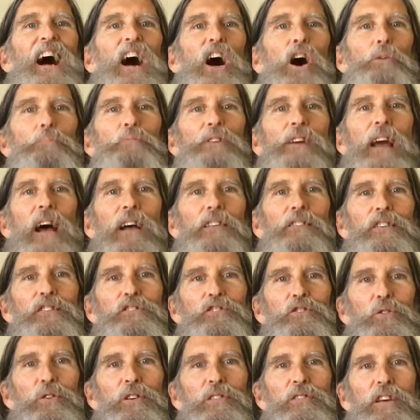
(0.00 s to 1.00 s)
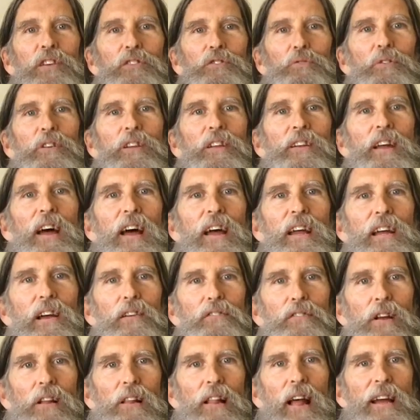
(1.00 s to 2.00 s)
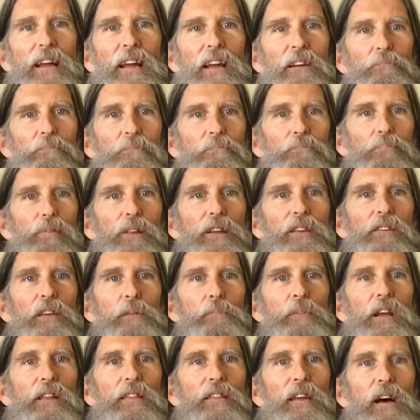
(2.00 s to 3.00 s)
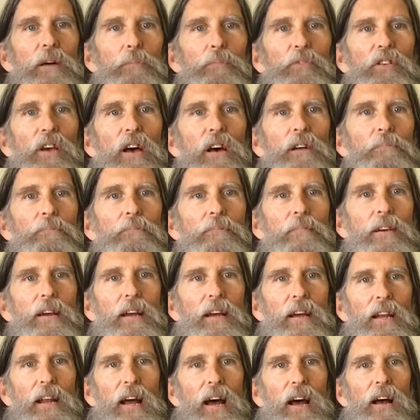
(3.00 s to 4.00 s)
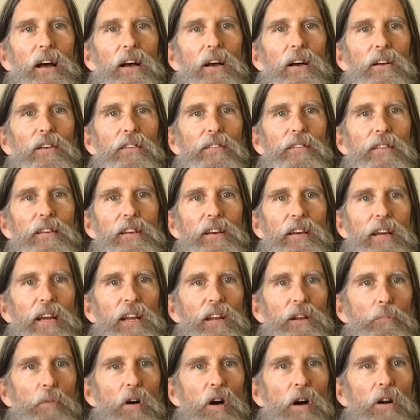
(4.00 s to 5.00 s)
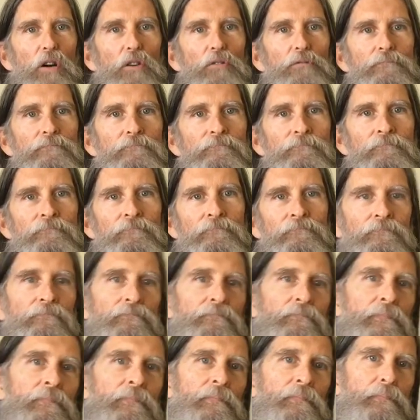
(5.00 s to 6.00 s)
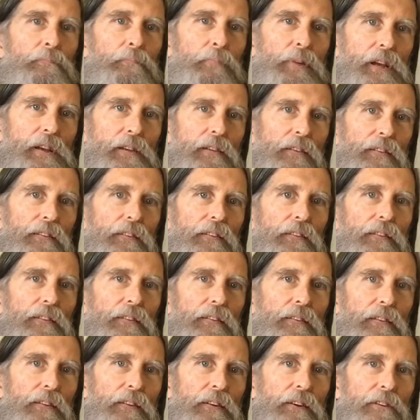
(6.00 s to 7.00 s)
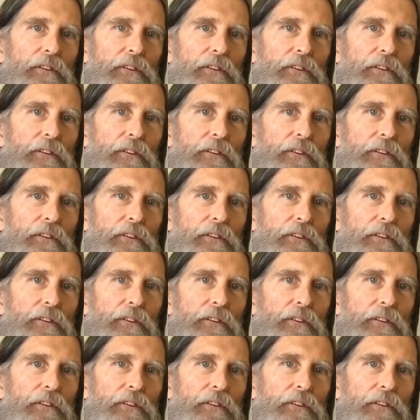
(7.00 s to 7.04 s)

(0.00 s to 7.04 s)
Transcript: Hope you guys enjoyed this one today. If you like it, please give me a thumbs up and I'll see you again tomorrow. Peace.